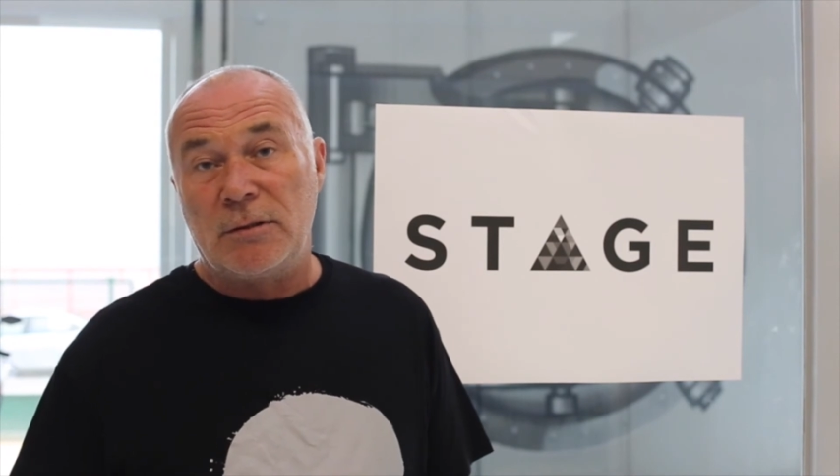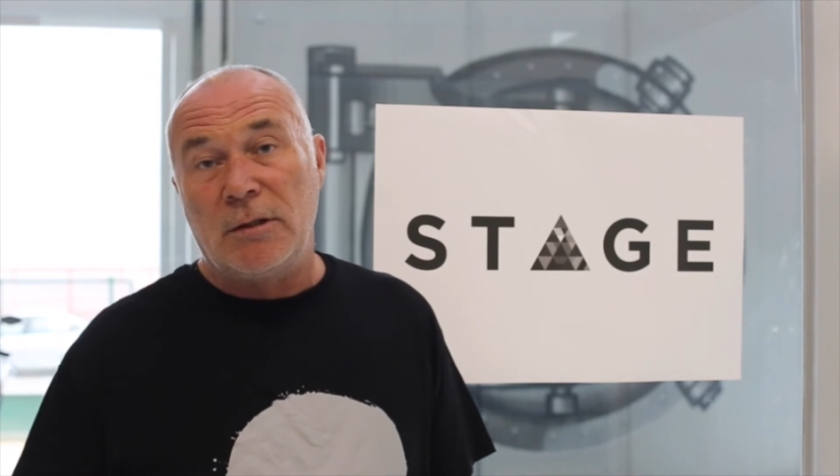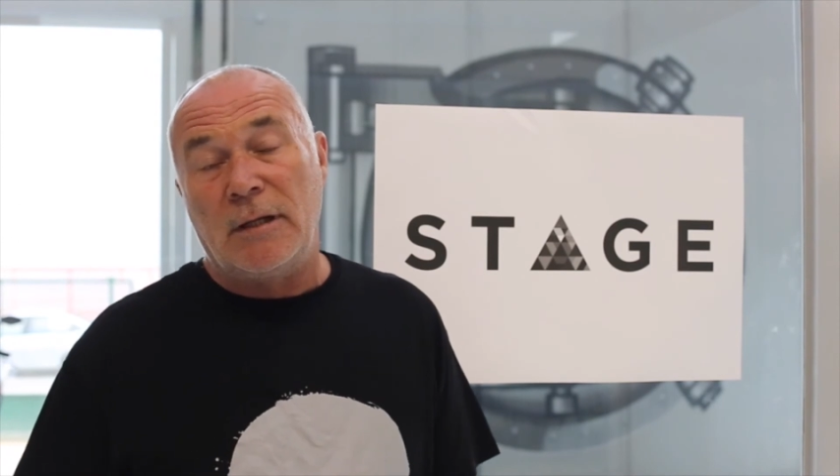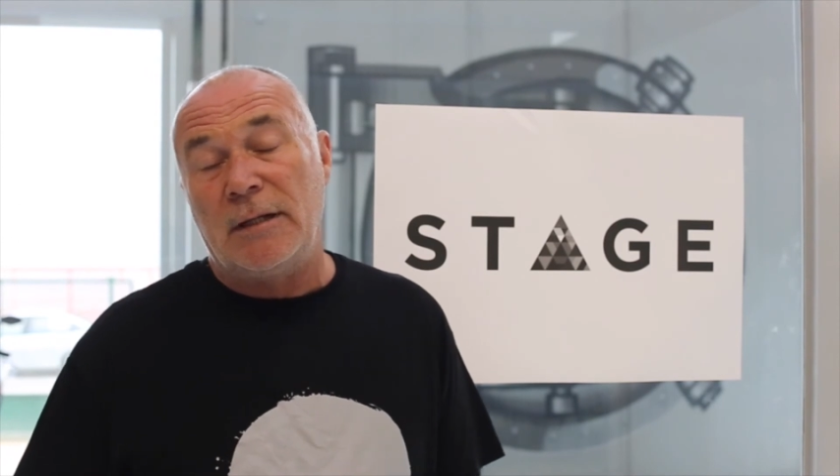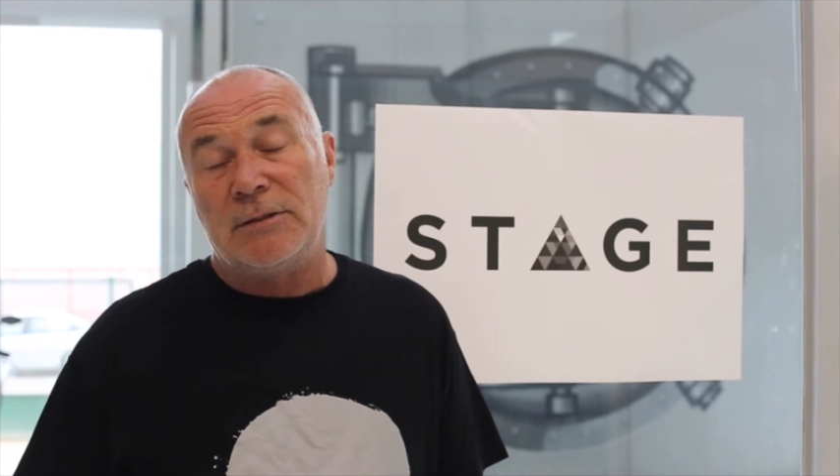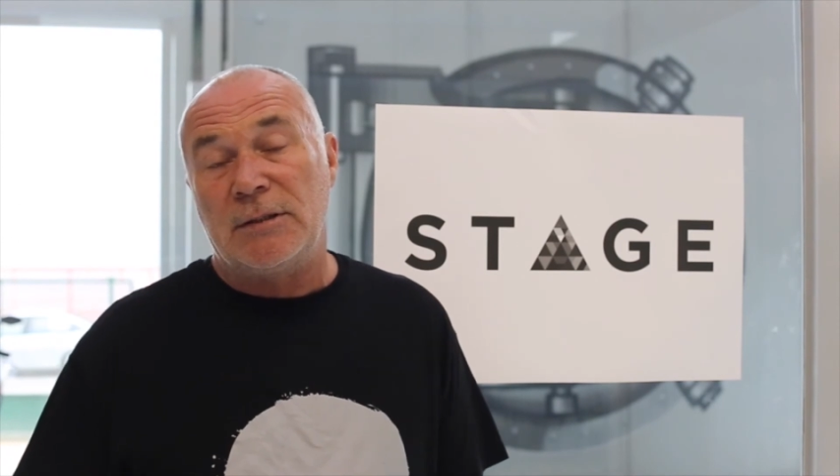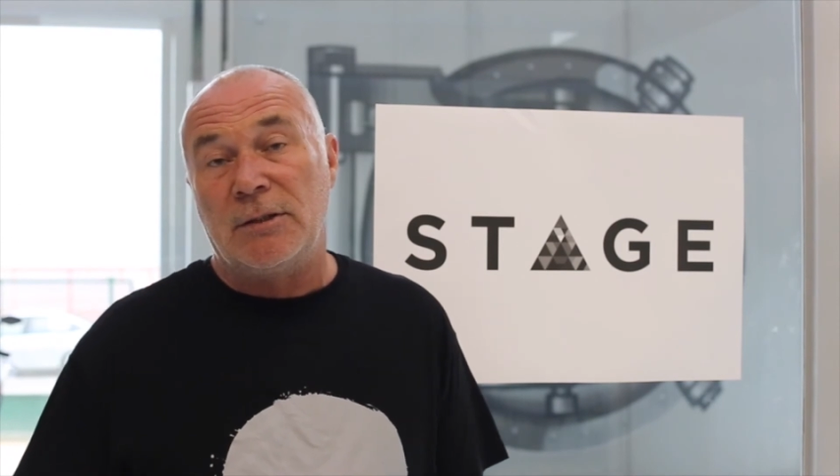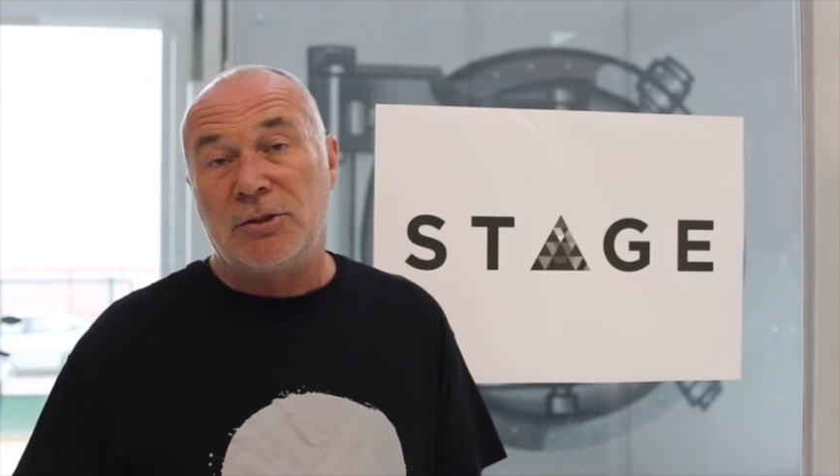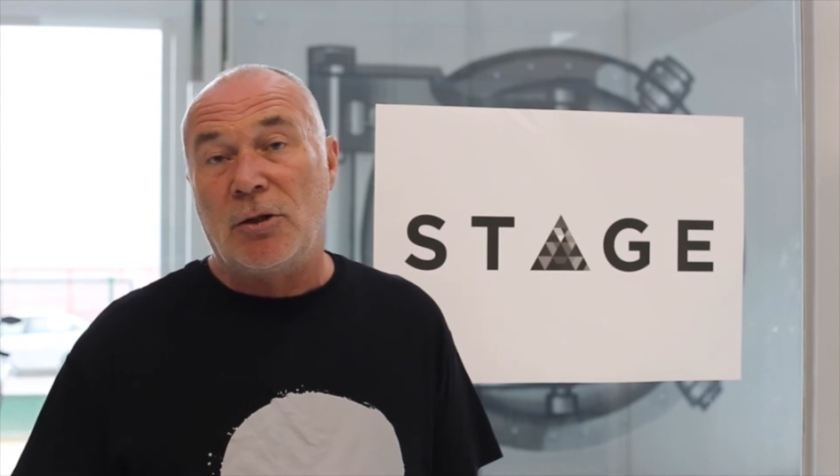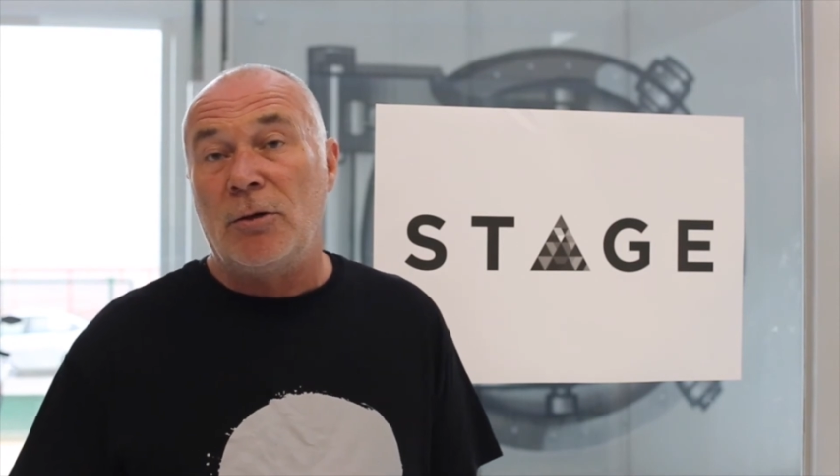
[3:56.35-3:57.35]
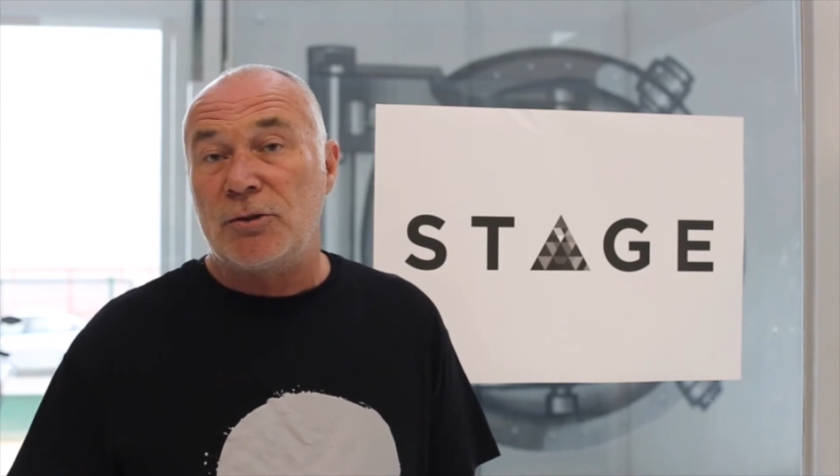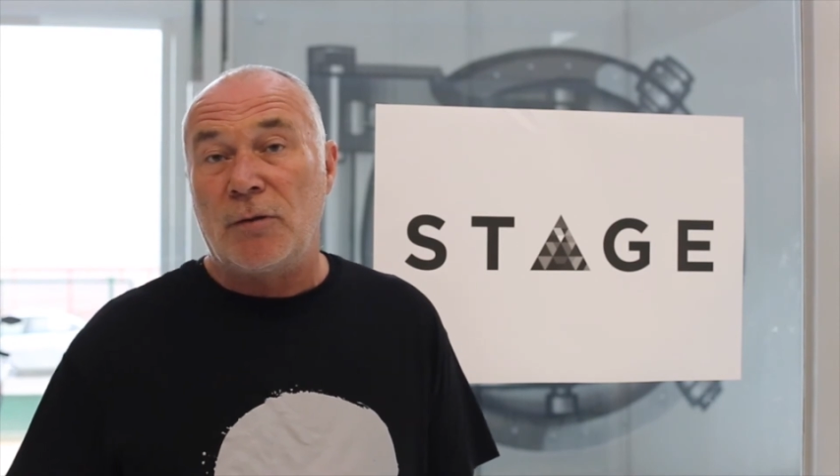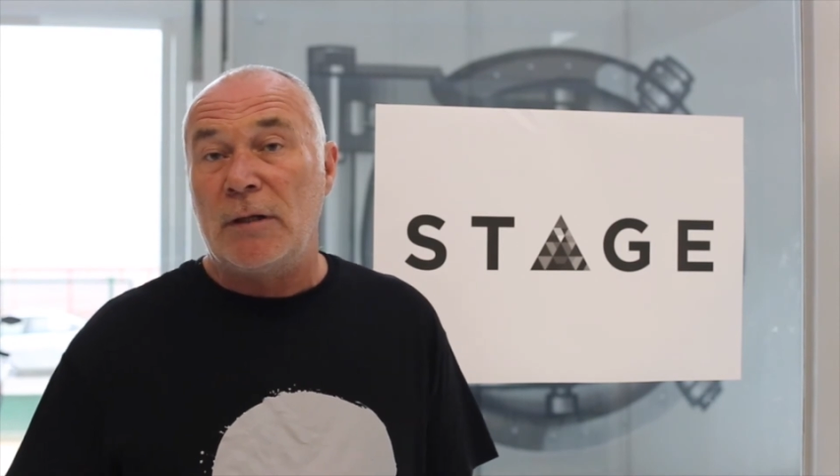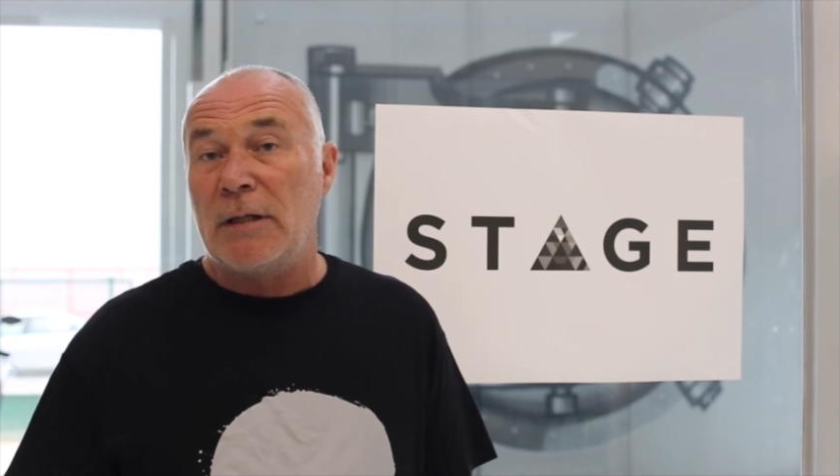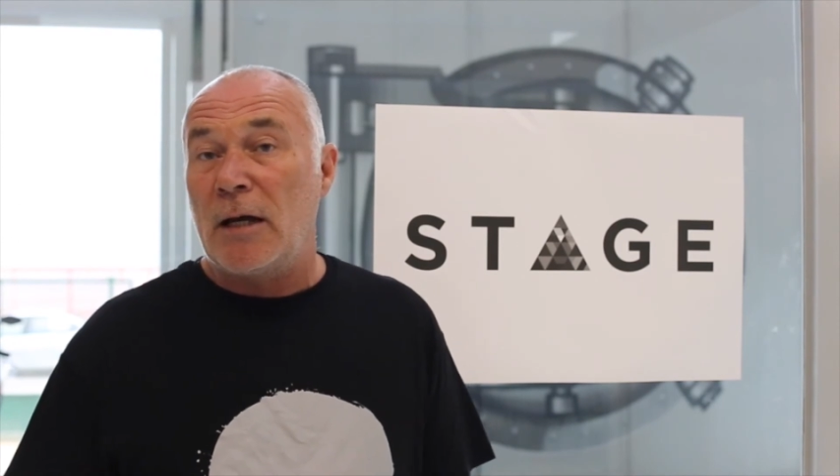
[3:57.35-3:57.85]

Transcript: the hits in the charts right